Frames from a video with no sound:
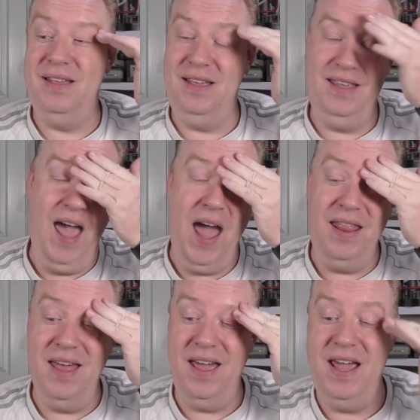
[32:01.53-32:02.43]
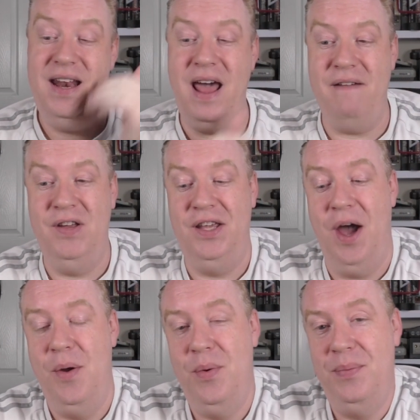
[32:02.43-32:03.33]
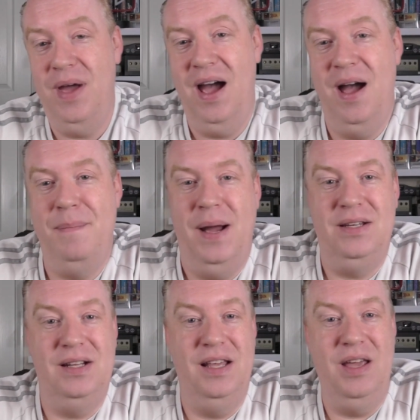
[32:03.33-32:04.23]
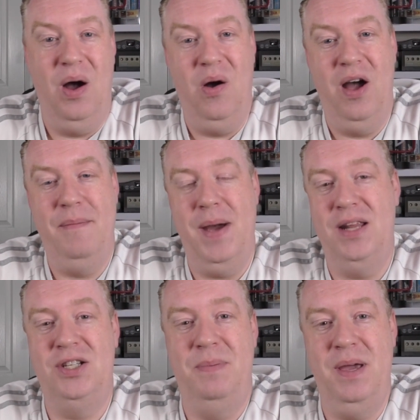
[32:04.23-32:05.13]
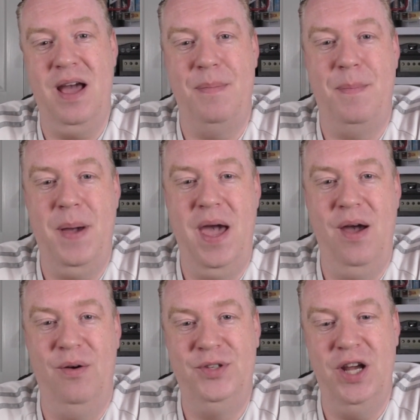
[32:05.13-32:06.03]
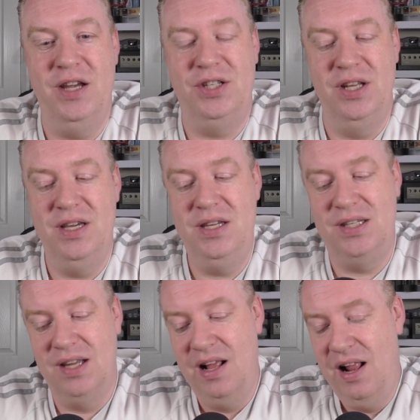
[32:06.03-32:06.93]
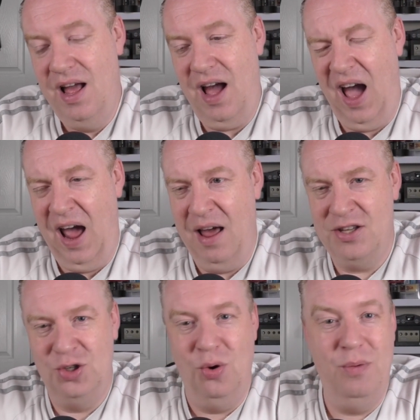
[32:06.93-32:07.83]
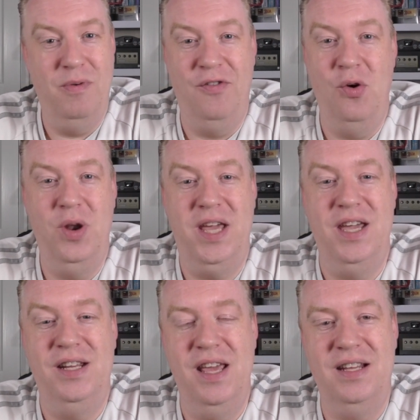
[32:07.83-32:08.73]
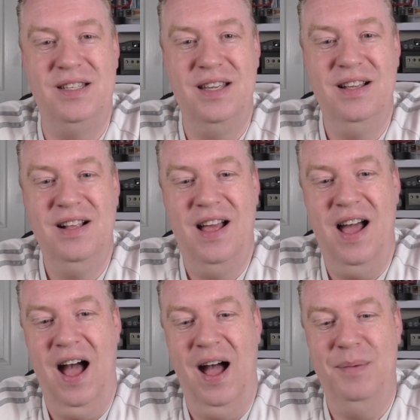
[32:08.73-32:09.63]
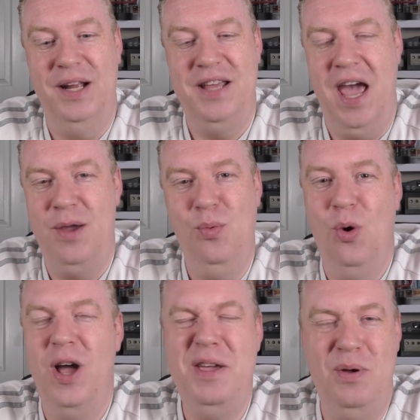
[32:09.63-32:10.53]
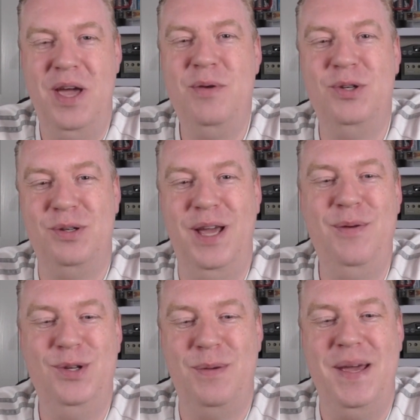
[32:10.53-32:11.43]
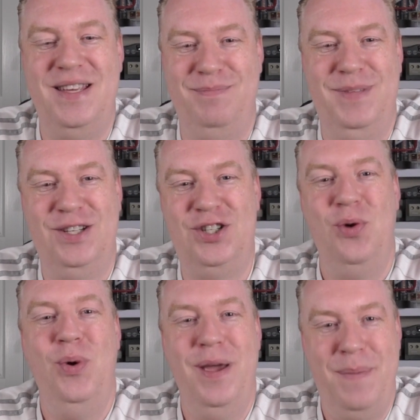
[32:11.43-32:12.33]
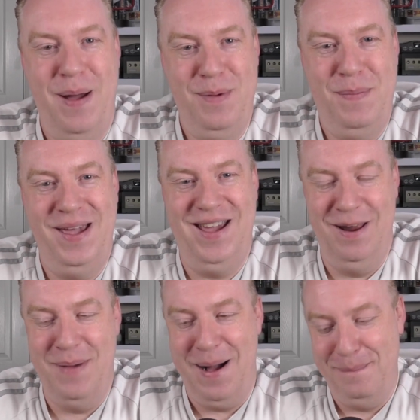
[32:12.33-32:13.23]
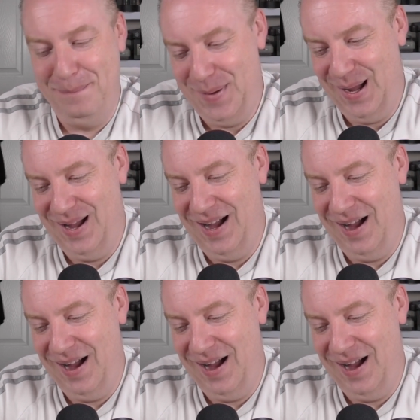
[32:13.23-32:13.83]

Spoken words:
Yeah, in that video, basically I managed to pick up a pair of GHDs and I saw them before Nikki did. And yeah, he was a bit salty about me picking them up, but